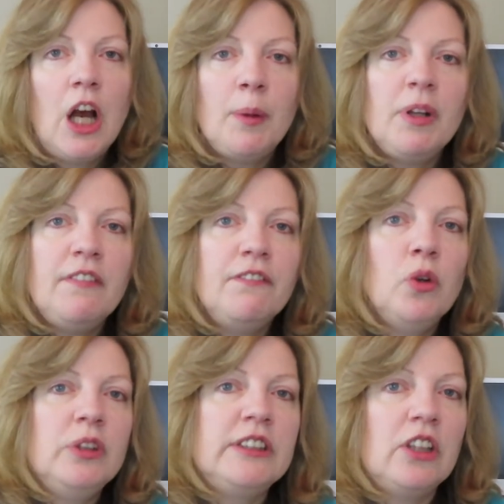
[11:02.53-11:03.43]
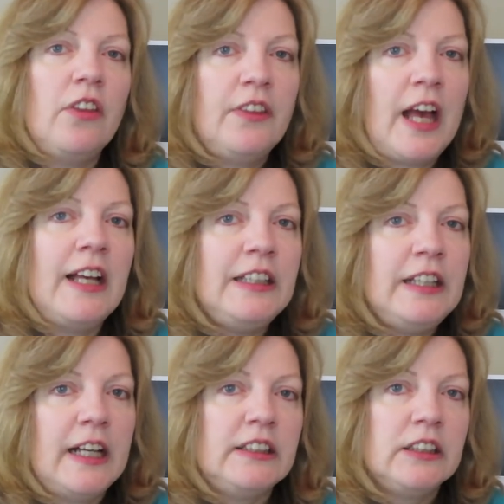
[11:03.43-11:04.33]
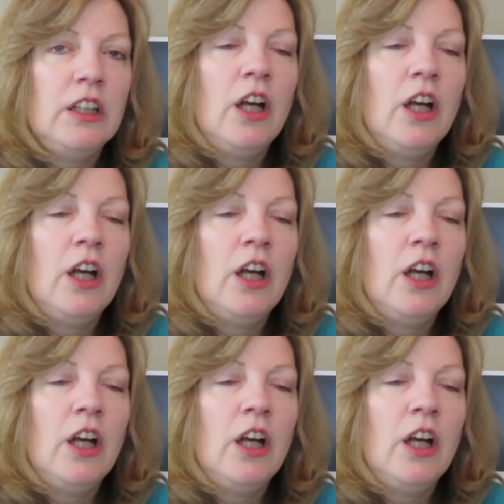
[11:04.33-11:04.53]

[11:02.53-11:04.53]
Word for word: I'm not focused on that yet.